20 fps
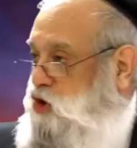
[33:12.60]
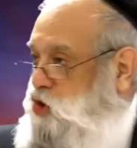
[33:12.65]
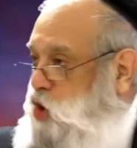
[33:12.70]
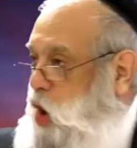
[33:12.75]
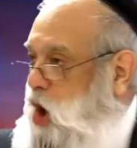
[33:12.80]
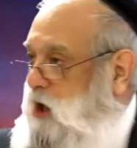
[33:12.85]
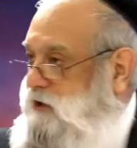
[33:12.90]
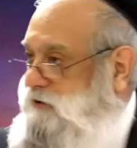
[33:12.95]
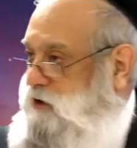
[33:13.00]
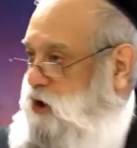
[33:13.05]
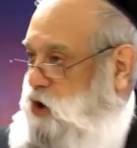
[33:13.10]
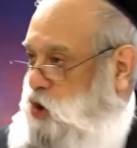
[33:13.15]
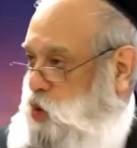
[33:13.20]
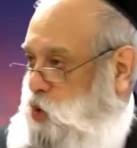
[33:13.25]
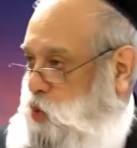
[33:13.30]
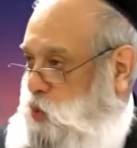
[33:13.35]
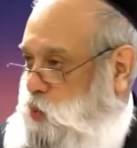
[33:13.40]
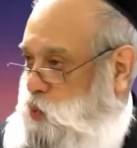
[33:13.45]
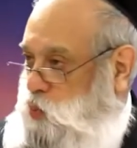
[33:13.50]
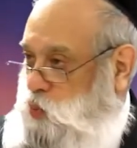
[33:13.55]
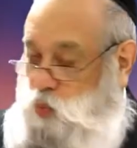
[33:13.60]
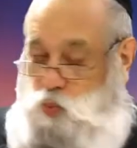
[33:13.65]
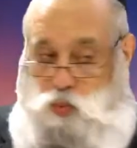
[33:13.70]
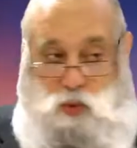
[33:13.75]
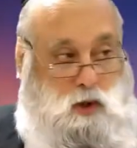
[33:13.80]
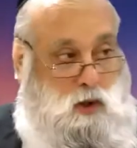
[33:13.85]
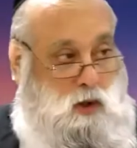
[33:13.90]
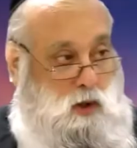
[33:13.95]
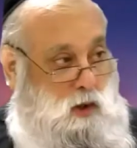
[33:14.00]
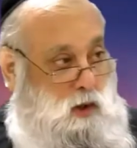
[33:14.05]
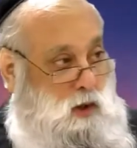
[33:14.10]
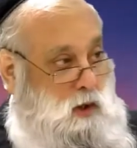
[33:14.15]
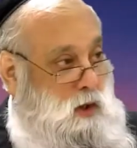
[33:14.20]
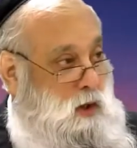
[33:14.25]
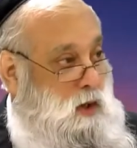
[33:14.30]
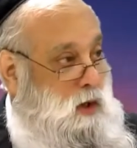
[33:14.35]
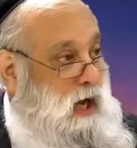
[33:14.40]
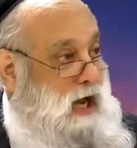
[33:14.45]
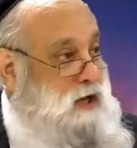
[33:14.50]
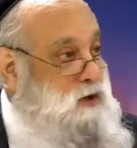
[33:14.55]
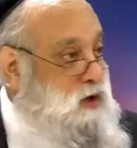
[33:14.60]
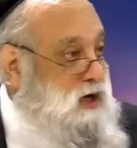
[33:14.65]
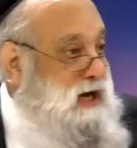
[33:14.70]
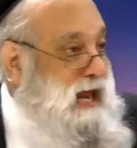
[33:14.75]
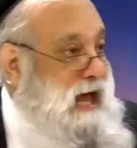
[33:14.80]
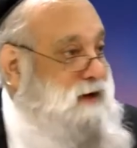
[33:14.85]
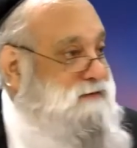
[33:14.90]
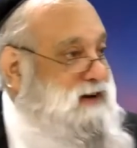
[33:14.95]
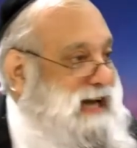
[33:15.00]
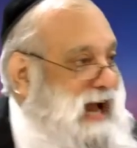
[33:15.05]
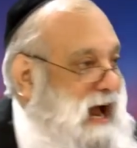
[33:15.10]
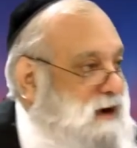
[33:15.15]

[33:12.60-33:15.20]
to talk to you. Are you going to have a